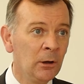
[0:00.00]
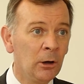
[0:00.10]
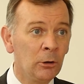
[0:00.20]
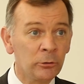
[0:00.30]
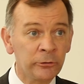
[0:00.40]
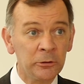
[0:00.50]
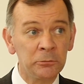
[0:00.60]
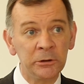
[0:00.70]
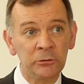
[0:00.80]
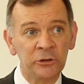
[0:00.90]
Also a
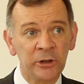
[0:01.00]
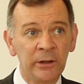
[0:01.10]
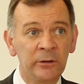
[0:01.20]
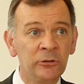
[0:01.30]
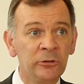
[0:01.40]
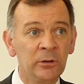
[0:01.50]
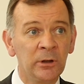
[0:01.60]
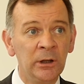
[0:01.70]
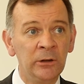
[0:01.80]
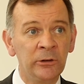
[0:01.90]
real challenge
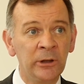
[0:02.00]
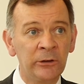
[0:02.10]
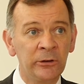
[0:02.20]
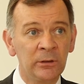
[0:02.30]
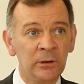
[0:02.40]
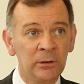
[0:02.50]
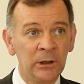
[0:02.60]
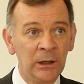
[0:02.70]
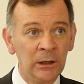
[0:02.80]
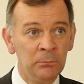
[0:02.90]
is getting
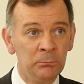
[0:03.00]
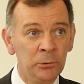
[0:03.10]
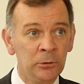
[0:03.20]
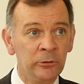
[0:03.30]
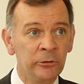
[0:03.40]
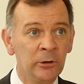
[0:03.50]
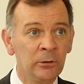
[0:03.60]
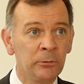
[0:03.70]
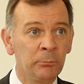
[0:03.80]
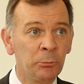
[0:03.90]
the input
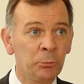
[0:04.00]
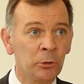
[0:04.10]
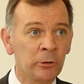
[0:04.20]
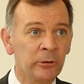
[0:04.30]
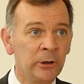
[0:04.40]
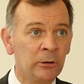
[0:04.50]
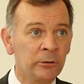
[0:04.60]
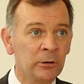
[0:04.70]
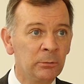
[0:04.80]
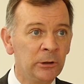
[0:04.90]
from the board and the
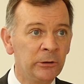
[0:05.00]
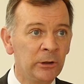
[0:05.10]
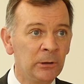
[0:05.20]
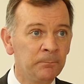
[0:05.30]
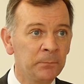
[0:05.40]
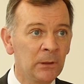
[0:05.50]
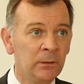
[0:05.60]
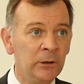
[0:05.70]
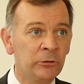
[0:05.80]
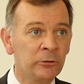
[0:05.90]
audit committee.
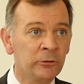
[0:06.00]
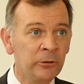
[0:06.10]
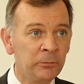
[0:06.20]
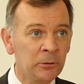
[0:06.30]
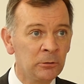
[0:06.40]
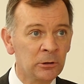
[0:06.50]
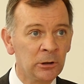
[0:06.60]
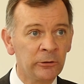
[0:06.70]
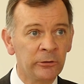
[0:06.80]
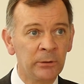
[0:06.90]
These are difficult
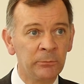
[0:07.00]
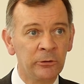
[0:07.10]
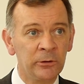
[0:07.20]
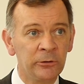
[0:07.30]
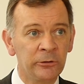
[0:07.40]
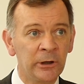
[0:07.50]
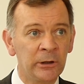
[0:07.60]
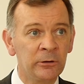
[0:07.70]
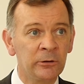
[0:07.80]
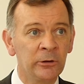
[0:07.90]
concepts in this
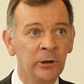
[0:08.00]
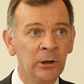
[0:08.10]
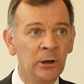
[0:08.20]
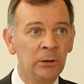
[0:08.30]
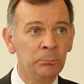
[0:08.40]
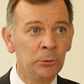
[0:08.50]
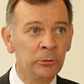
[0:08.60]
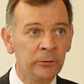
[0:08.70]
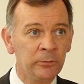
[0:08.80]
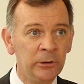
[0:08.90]
standard, and
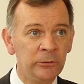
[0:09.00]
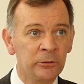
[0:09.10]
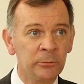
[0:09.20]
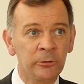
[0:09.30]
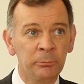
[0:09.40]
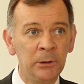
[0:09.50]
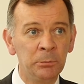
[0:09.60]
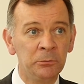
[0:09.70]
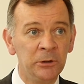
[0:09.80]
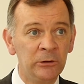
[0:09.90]
both of these groups of
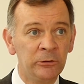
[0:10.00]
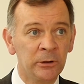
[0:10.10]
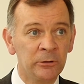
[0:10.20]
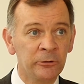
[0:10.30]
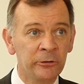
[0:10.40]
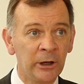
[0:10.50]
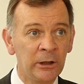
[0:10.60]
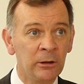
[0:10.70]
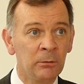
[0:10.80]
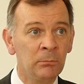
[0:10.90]
people need to
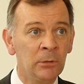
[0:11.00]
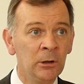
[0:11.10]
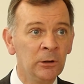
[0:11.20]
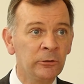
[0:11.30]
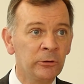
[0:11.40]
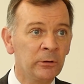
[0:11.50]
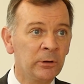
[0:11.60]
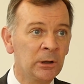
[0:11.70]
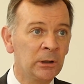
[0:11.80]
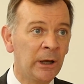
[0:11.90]
understand them so that
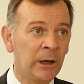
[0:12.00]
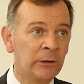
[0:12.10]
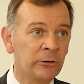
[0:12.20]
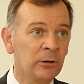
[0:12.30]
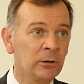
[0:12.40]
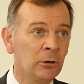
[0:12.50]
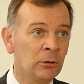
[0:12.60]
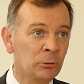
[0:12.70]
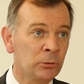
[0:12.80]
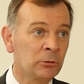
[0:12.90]
they can ask
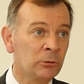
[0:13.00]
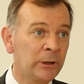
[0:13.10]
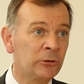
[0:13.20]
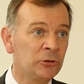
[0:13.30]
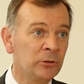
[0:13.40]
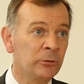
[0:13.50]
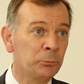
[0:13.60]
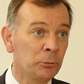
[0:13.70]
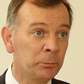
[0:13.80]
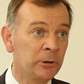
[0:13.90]
awkward questions
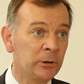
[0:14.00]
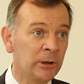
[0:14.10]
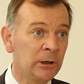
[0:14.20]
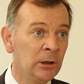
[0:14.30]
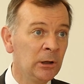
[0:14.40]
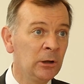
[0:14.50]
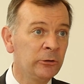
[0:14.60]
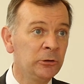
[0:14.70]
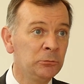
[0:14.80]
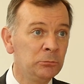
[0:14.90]
appropriately.
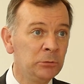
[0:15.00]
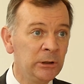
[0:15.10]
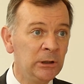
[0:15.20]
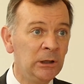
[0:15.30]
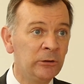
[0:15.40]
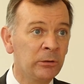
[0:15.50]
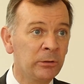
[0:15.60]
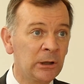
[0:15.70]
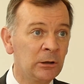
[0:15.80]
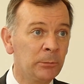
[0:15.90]
So you really need to
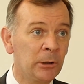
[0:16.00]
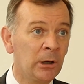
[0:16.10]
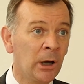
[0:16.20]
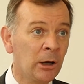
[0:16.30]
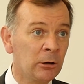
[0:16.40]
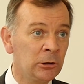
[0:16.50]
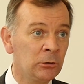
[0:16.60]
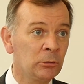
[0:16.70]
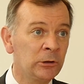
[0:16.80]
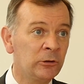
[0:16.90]
think about how you're
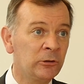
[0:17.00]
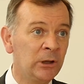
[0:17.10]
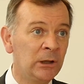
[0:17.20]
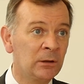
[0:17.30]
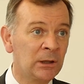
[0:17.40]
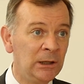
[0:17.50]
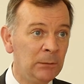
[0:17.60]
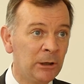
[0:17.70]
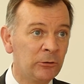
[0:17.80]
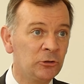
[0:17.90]
going to take the key
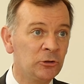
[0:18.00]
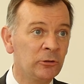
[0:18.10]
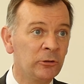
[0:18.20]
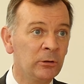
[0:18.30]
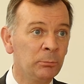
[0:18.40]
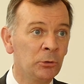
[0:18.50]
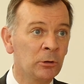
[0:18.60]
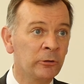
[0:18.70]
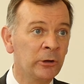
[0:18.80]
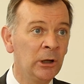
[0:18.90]
messages to the
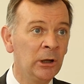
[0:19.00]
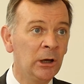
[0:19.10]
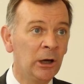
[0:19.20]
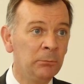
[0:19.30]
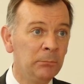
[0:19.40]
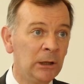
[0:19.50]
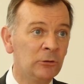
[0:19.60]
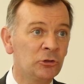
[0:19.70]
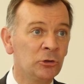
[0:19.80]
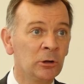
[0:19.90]
board and make
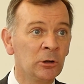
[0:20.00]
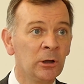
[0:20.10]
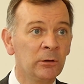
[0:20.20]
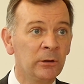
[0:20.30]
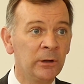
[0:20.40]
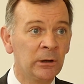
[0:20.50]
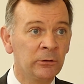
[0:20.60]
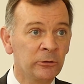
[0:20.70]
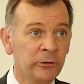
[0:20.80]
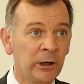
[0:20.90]
sure that they
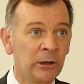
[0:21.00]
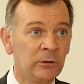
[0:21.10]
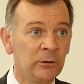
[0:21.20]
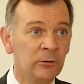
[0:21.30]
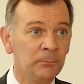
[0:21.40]
understand it.